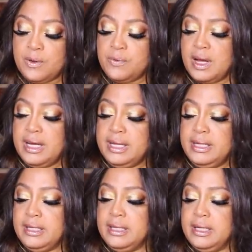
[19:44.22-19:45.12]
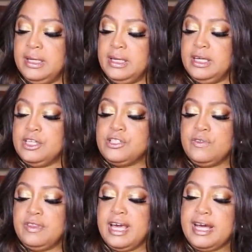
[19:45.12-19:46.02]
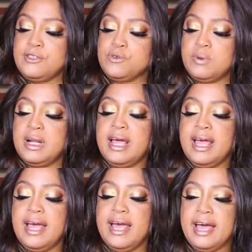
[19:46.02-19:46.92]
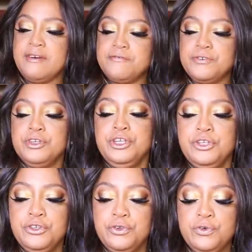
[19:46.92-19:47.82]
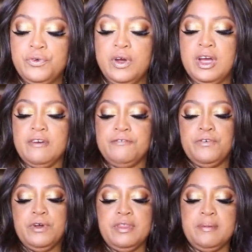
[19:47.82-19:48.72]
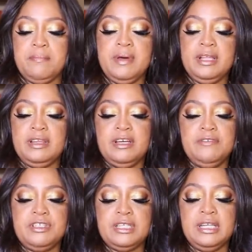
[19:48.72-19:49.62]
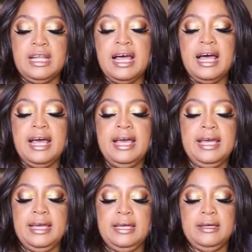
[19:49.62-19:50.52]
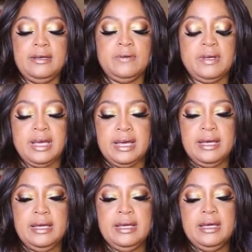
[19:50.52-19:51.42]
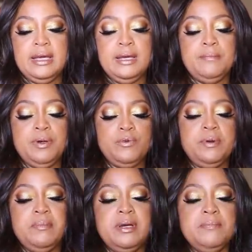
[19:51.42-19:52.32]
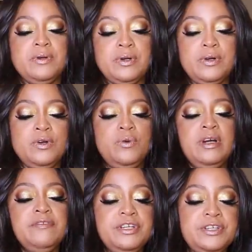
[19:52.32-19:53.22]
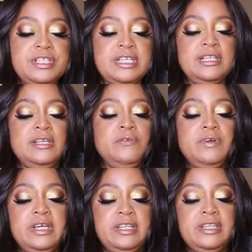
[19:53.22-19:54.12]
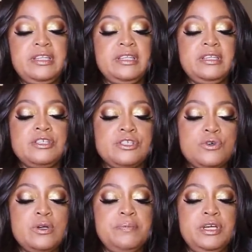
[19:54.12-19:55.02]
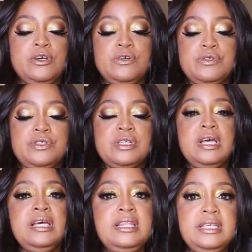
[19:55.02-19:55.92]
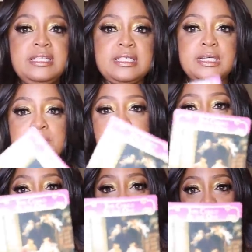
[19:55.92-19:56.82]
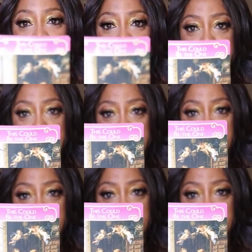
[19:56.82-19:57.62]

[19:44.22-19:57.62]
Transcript: All right? So that's what I have for you for the month of July, okay? But remember, whoever you're dealing with, Scorpios, this could be the one.